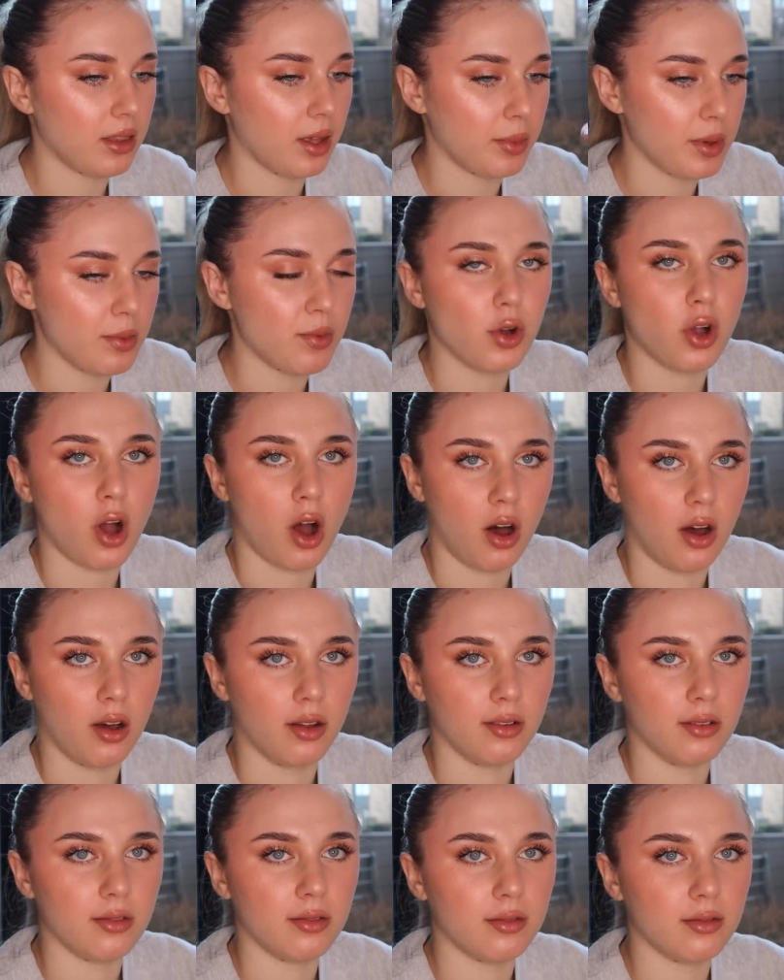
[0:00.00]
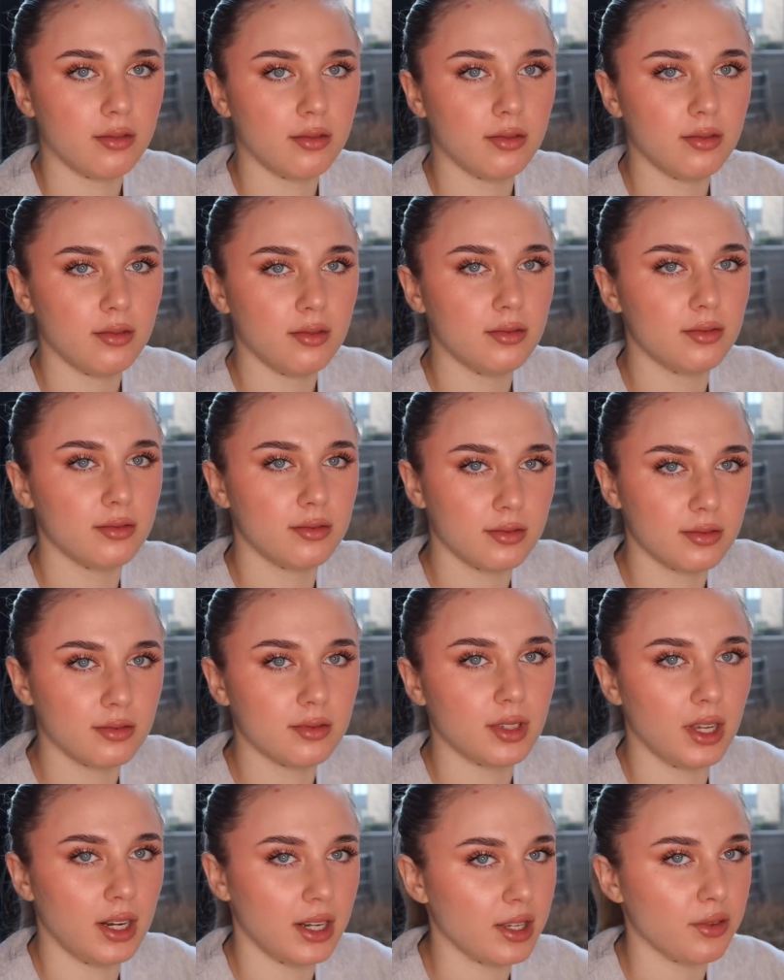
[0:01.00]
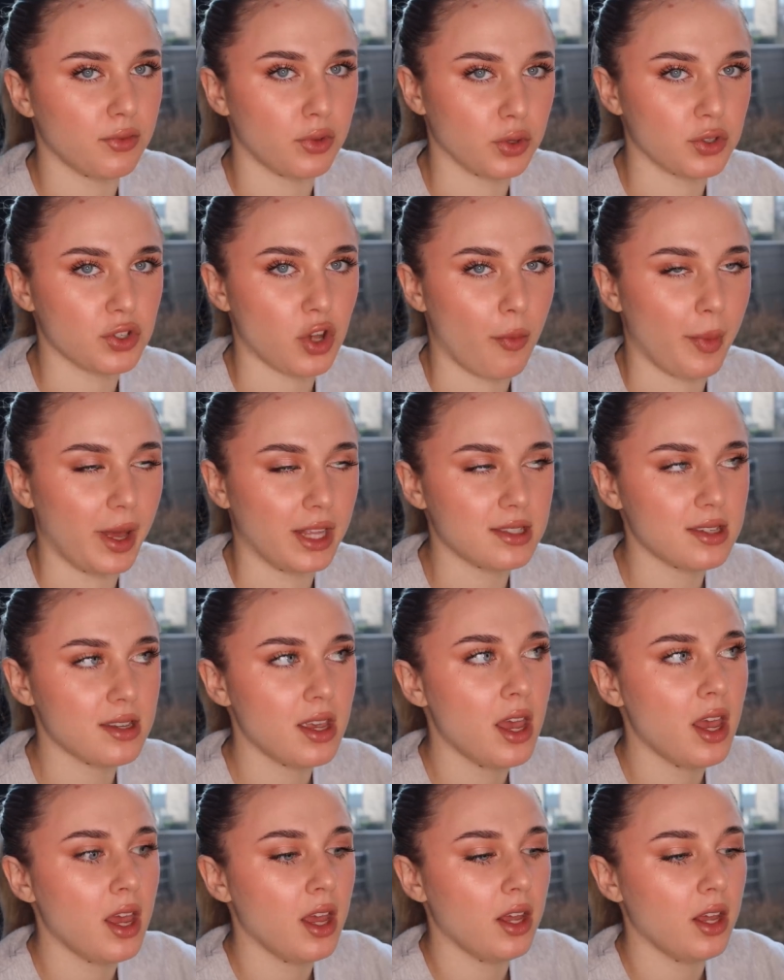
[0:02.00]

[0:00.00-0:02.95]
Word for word: that people can't leave those comments.